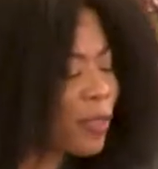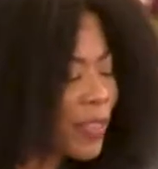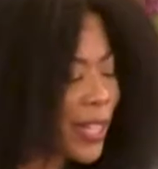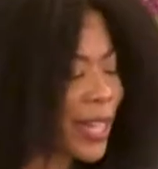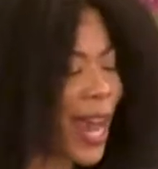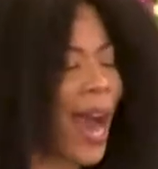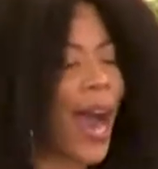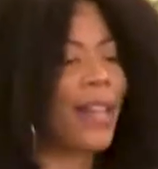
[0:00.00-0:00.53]
of
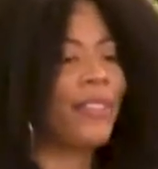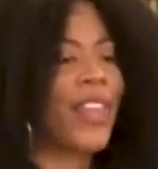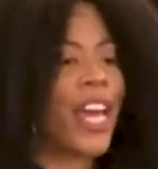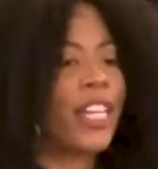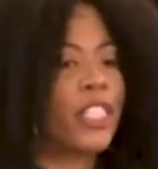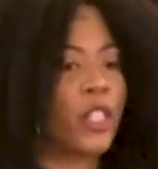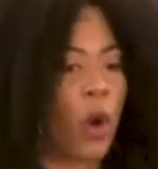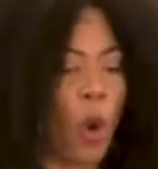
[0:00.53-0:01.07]
God
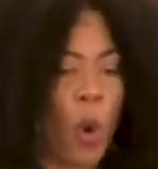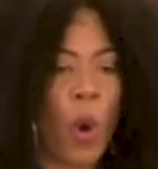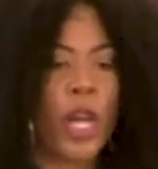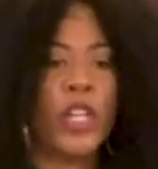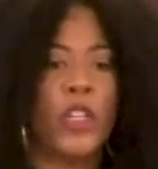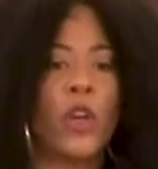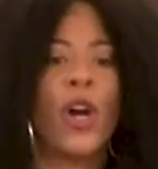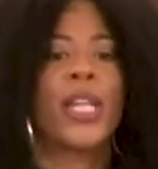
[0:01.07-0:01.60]
that is on
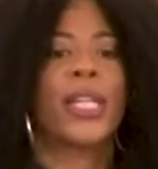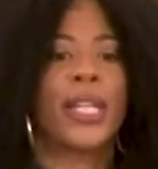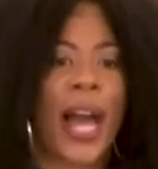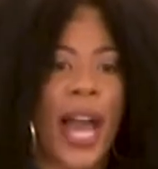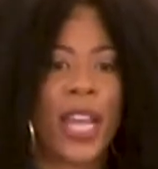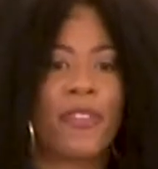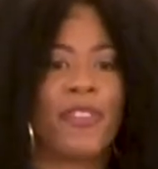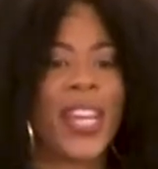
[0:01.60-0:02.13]
your
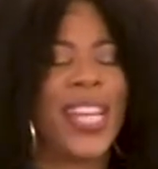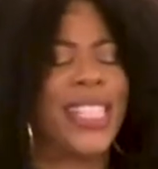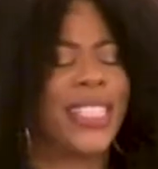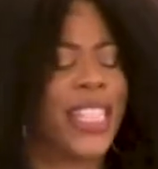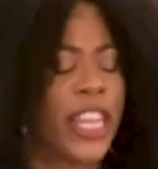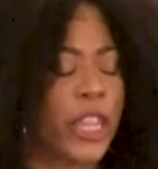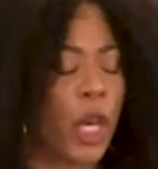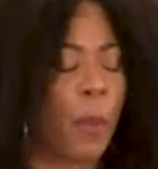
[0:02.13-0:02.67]
life is
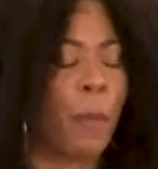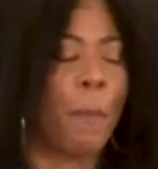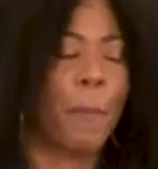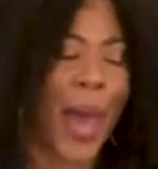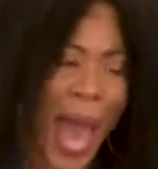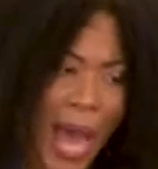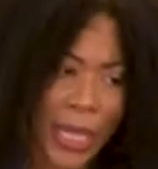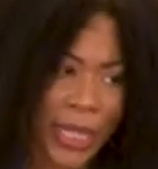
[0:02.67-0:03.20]
in the
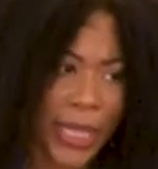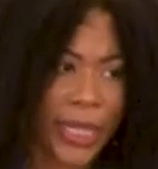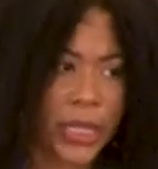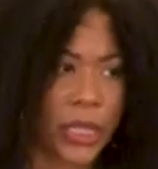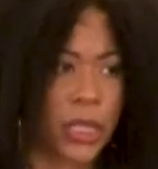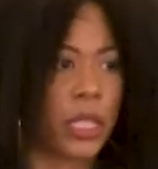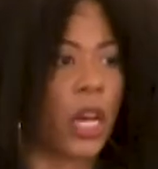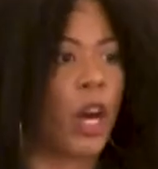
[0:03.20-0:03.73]

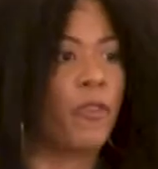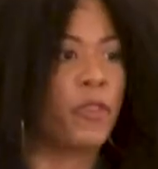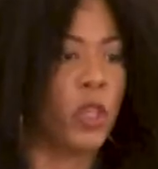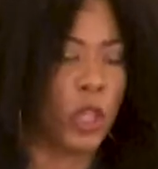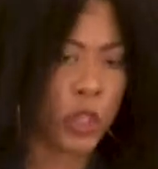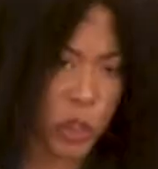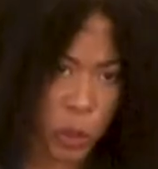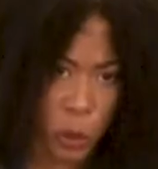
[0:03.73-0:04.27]
balance of
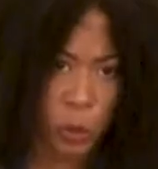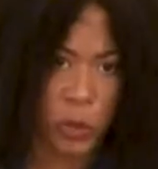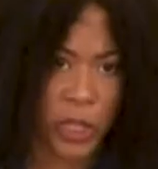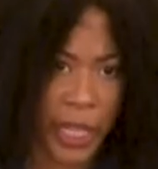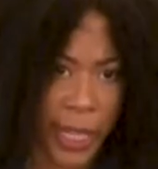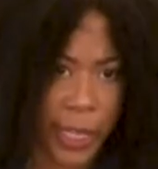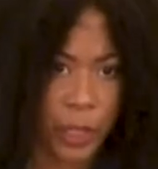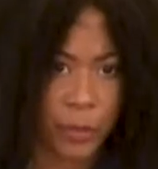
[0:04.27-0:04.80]
your
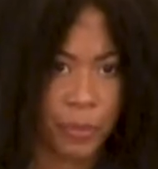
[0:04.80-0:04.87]
choosing.